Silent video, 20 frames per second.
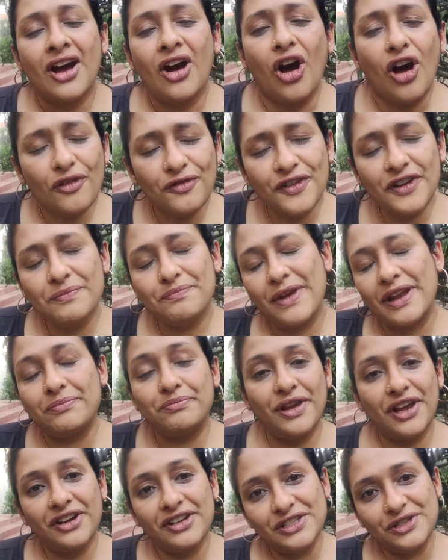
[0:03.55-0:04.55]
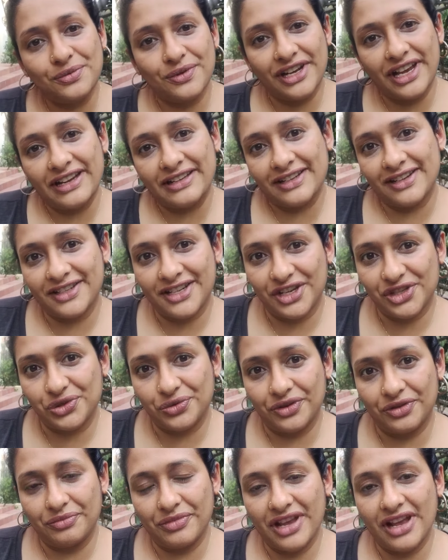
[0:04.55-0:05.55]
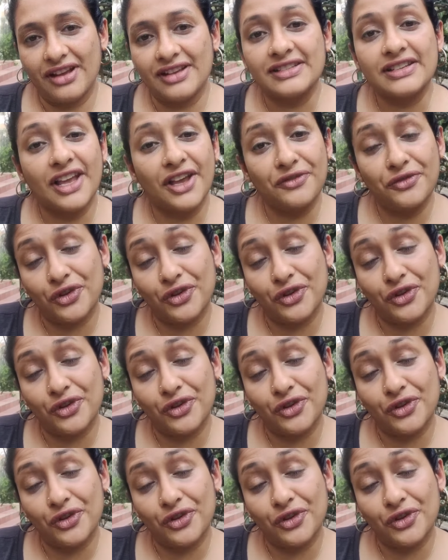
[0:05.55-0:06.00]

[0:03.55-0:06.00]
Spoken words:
Often, pet parents will get in touch with me asking